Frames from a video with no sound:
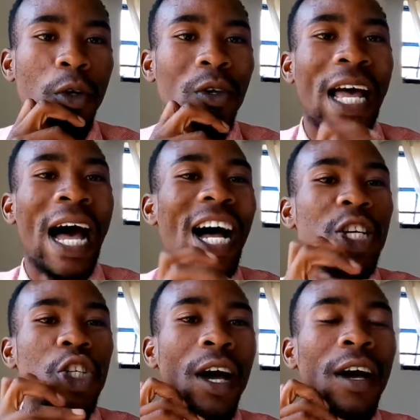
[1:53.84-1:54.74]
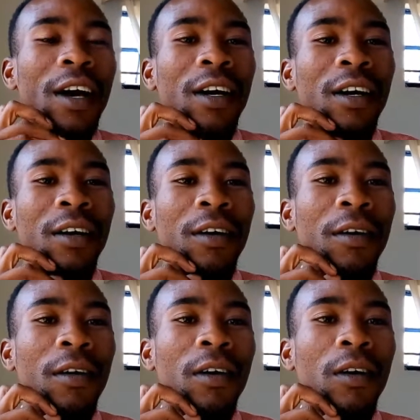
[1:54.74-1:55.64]
Because Aasha
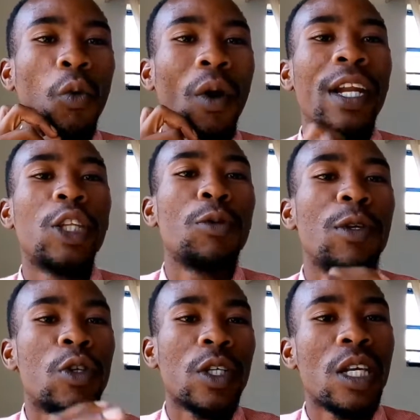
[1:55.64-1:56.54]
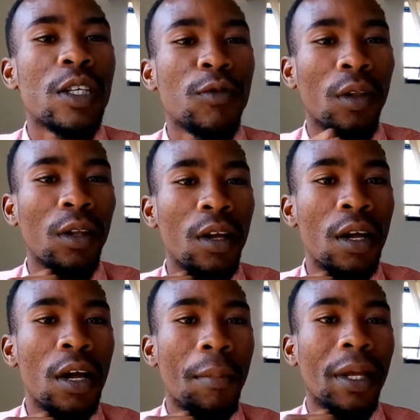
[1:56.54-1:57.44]
wanted to be successful,
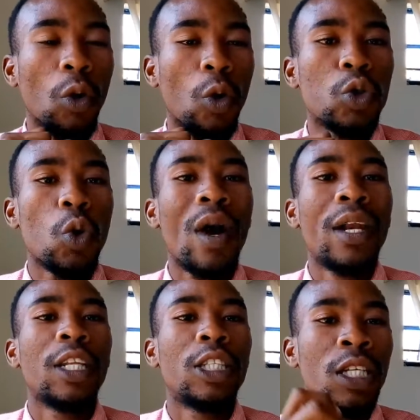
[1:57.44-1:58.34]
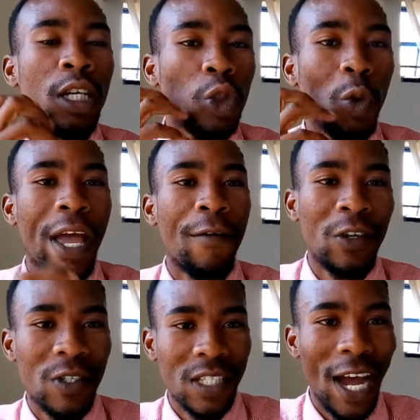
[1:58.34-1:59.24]
but he also wanted to
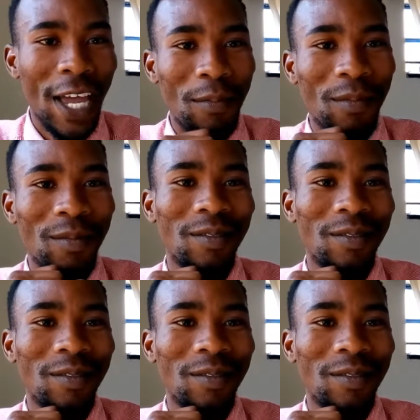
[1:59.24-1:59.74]
have his time.